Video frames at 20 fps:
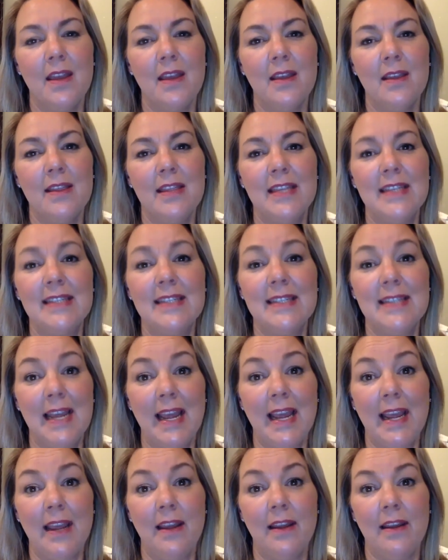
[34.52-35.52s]
This
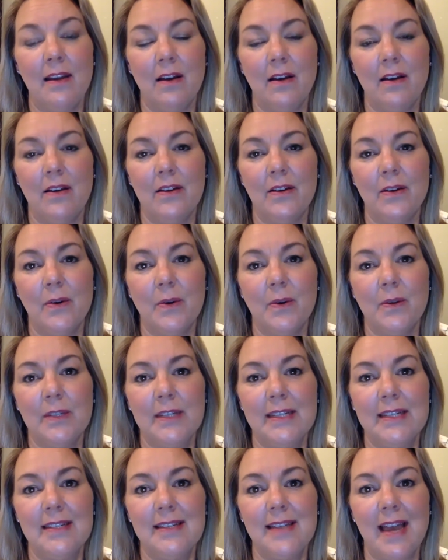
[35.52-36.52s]
day, on
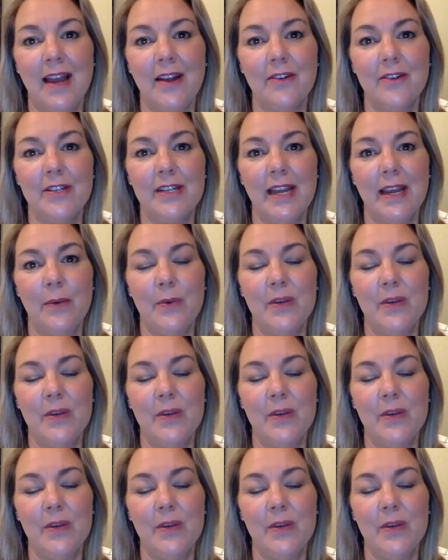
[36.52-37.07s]
Holy Saturday,